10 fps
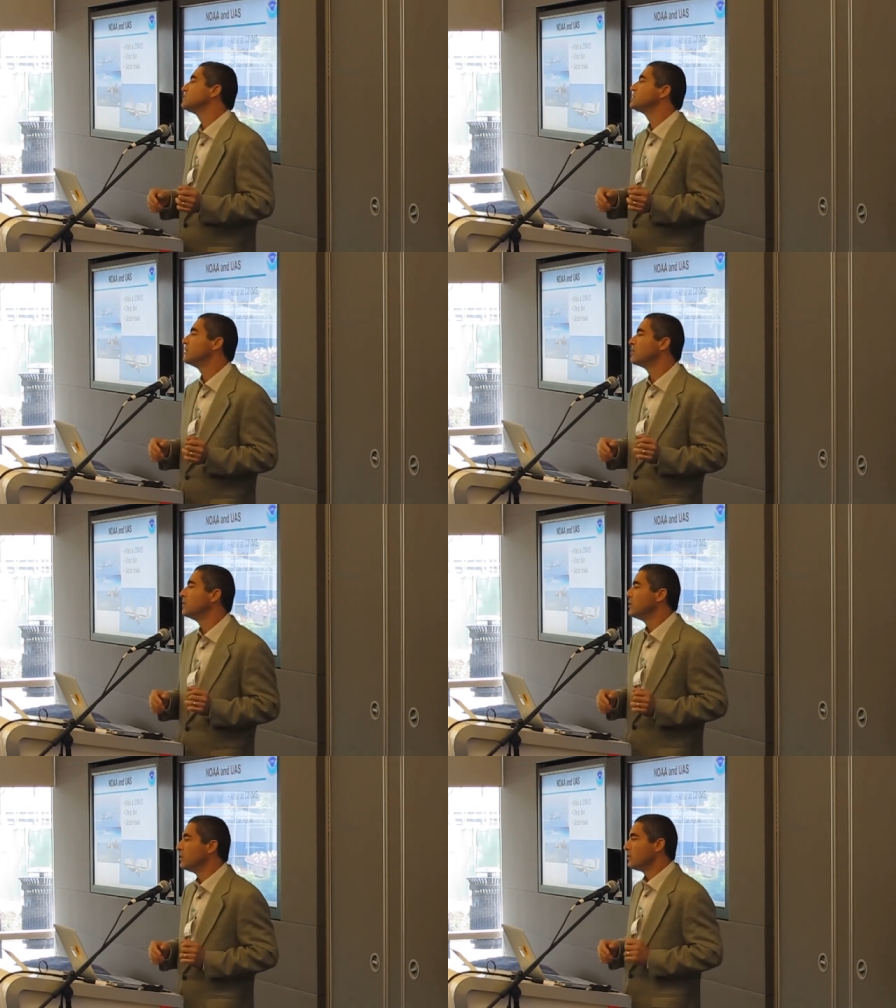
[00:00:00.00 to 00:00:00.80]
So
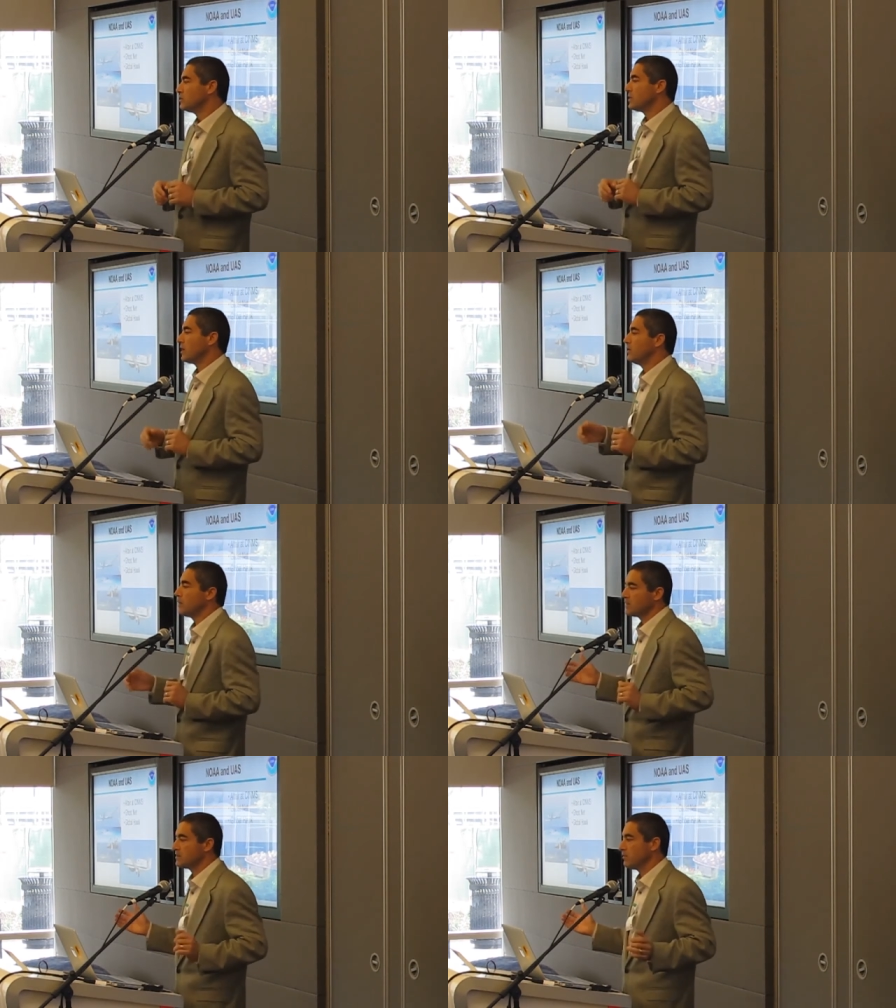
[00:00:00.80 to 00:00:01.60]
we're talking
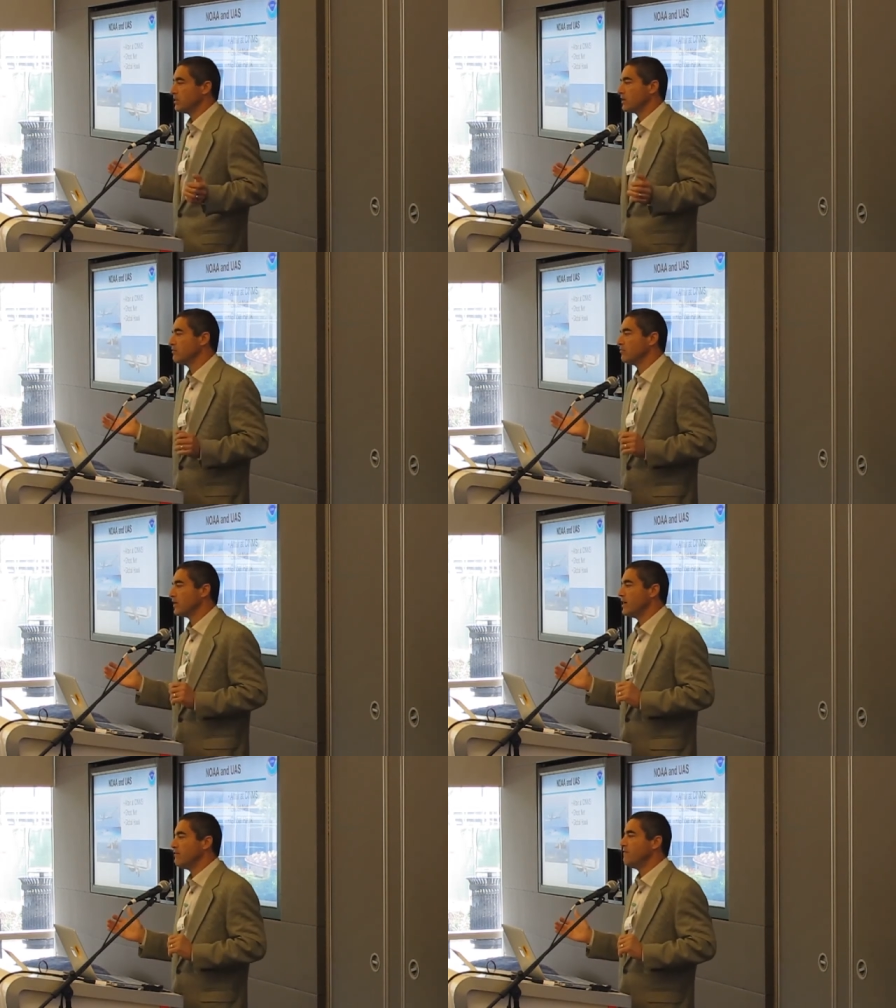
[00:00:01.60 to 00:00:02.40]
about something that can
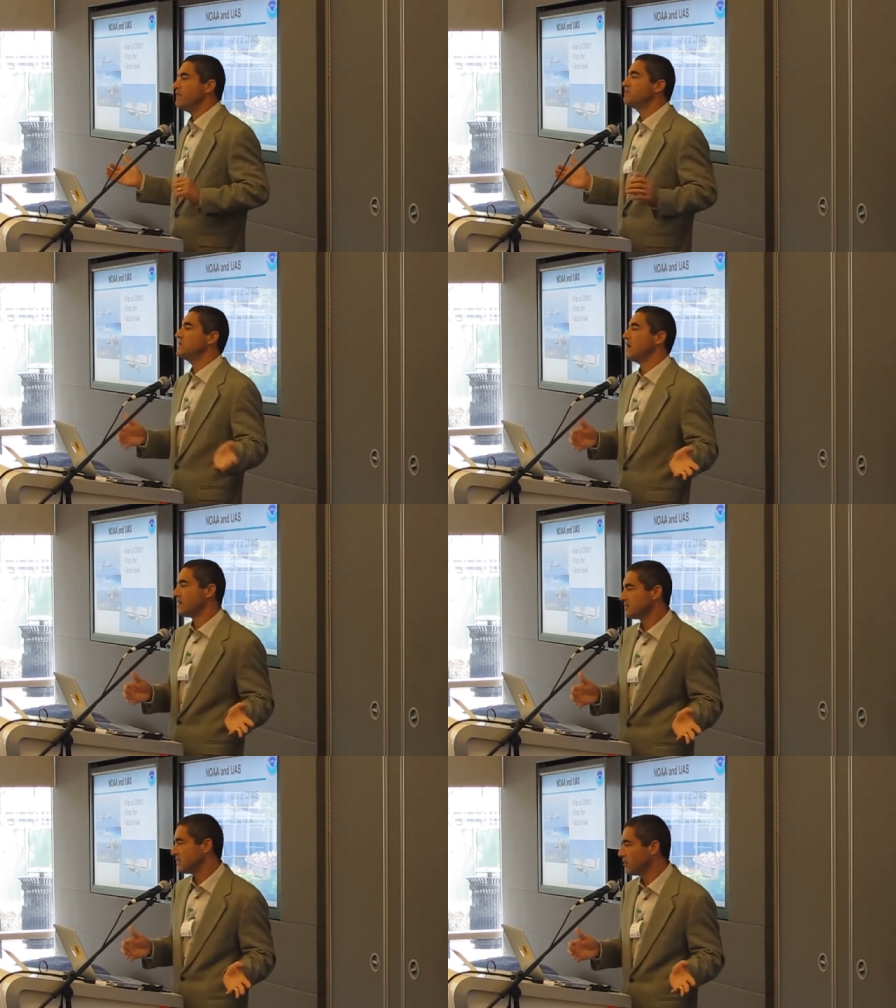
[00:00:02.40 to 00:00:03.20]
fly at 50
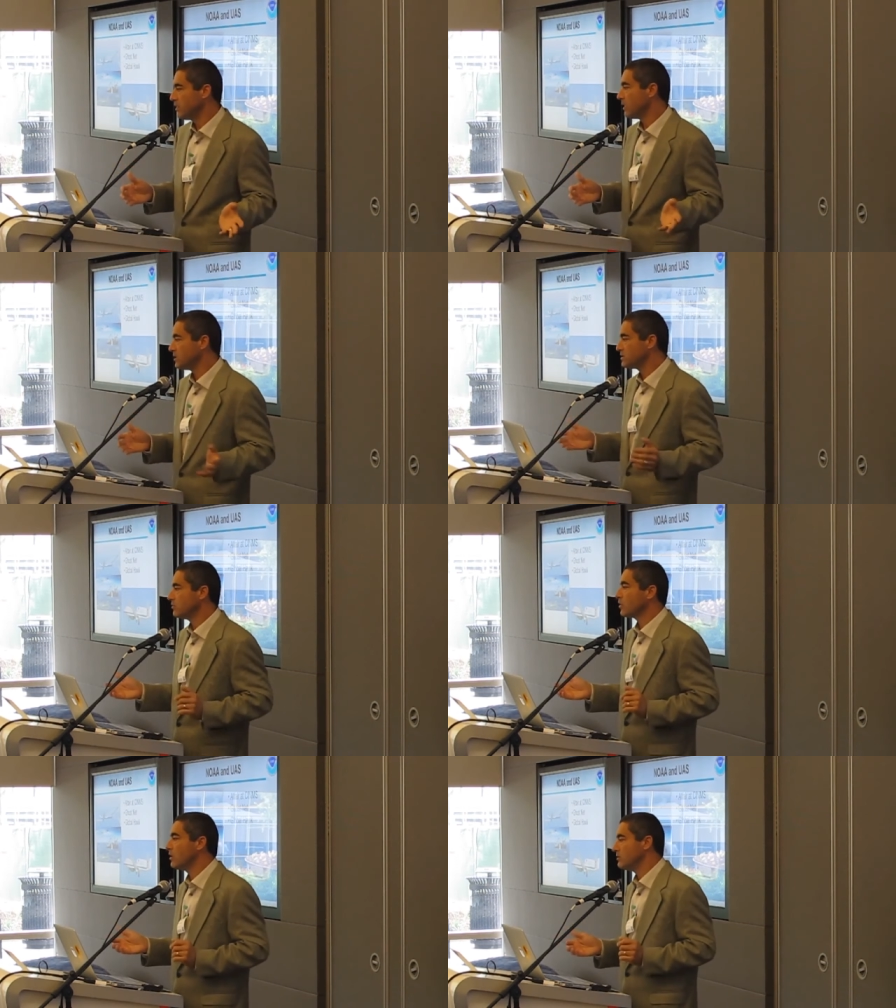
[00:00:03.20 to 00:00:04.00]
knots if we launch
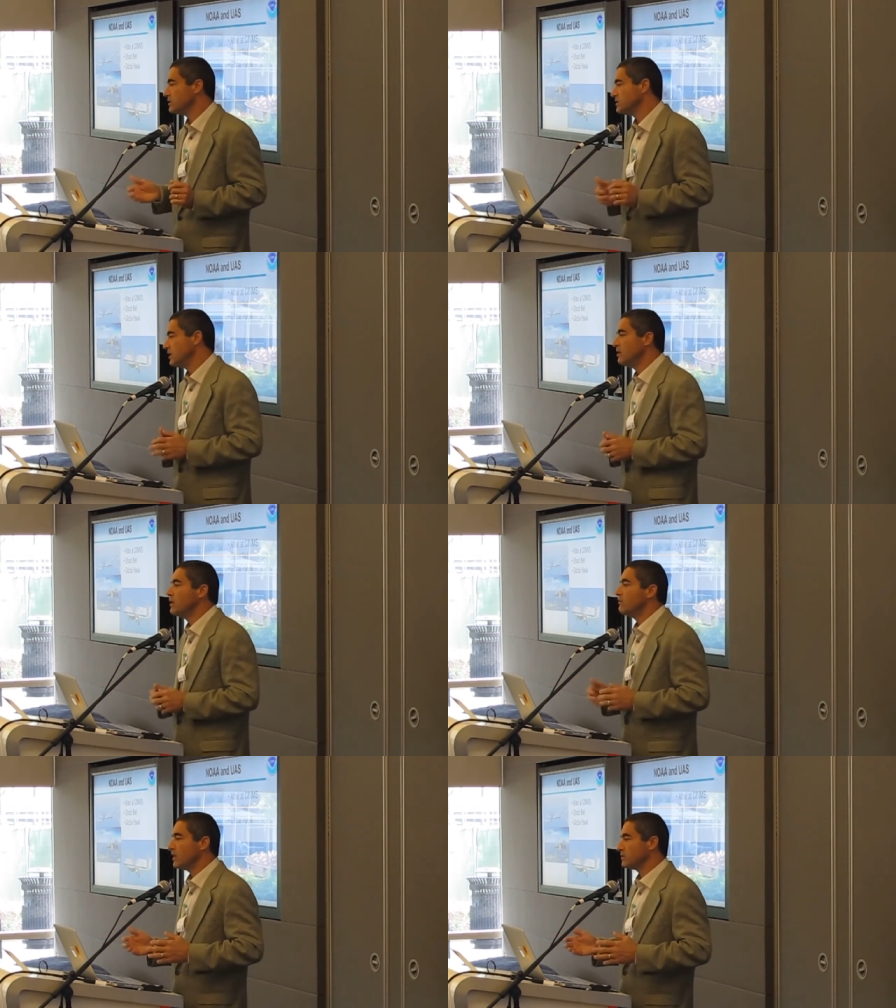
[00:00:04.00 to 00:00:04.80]
in the current sea,
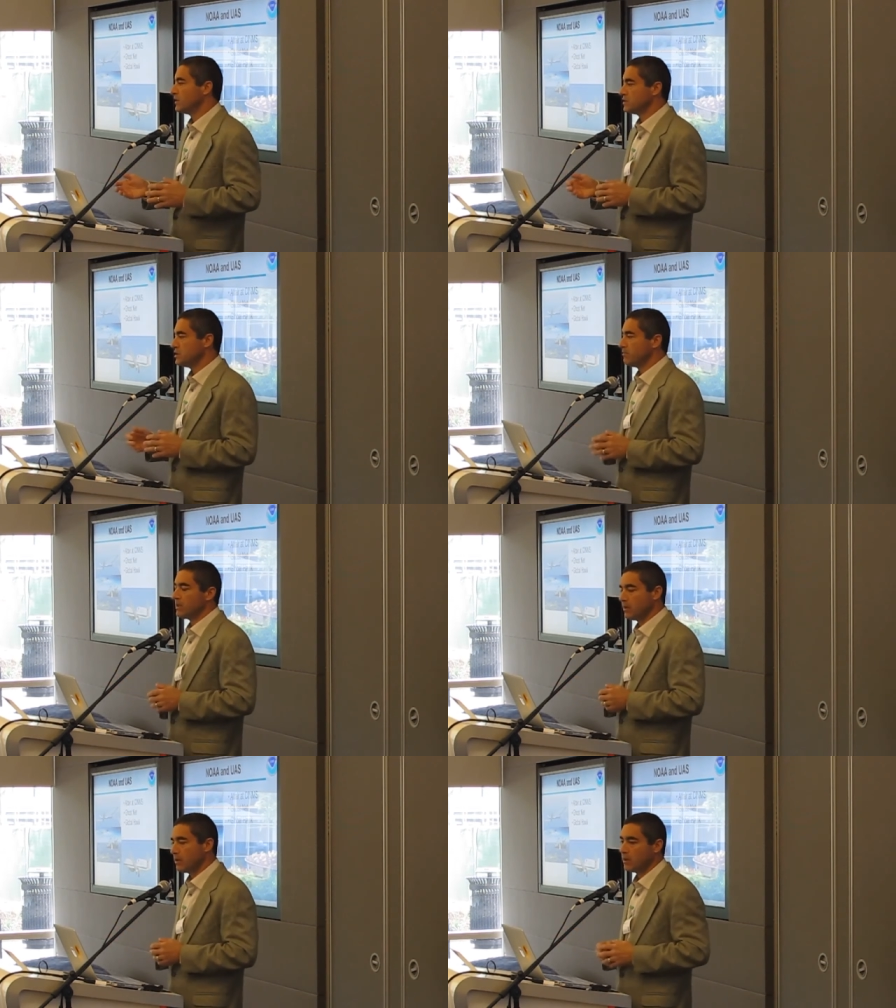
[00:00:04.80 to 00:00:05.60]
vector to ship
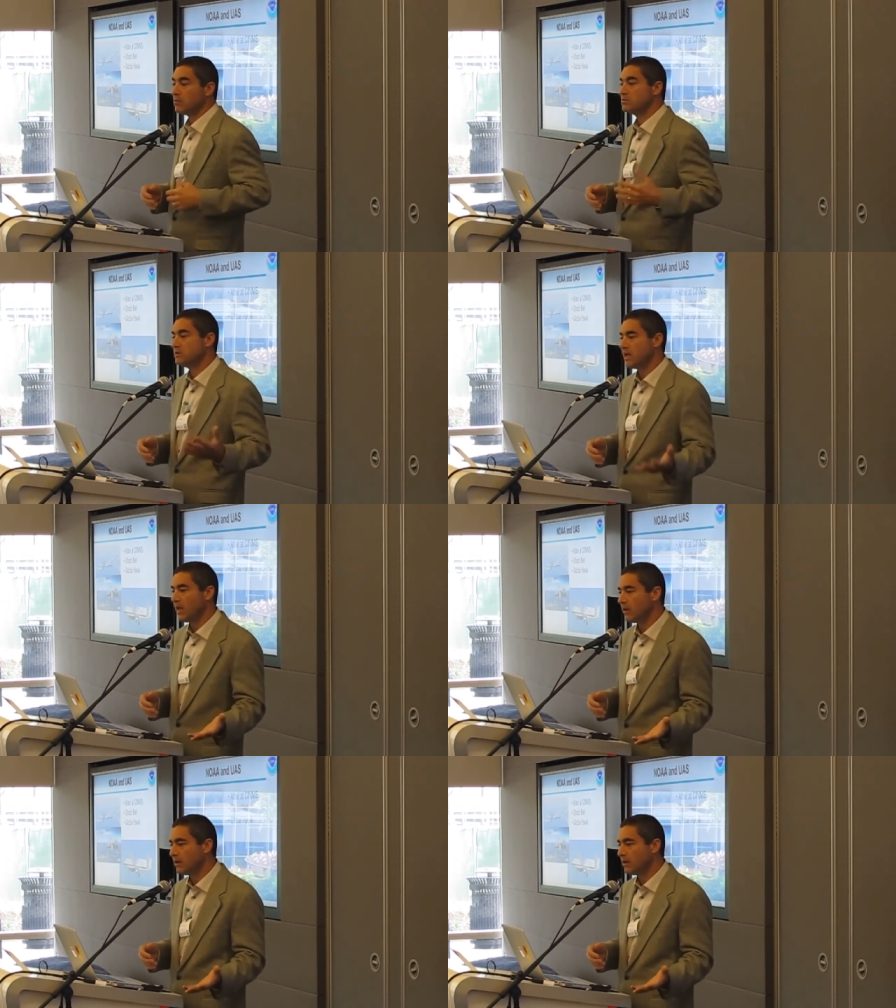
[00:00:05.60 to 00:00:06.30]
that can go 10.